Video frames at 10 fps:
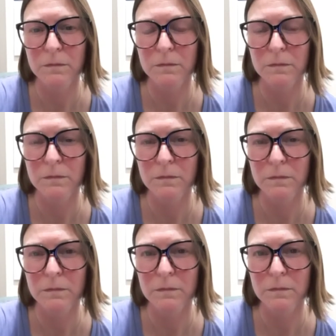
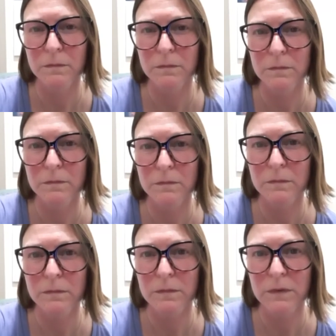
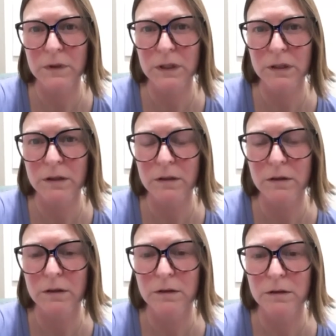
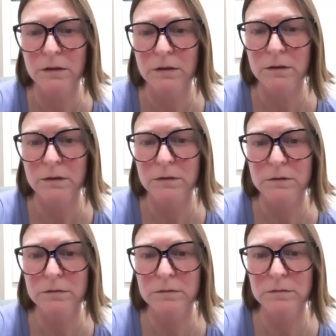
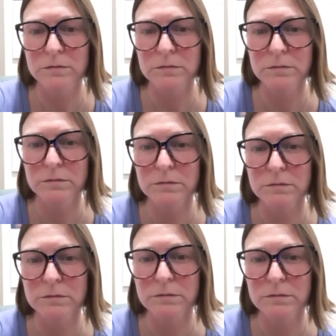
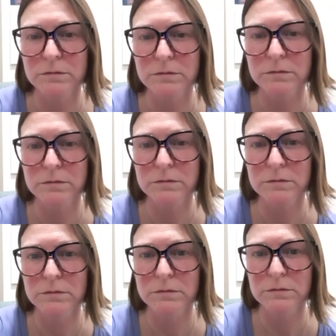
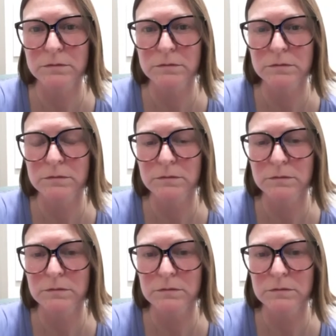(silent)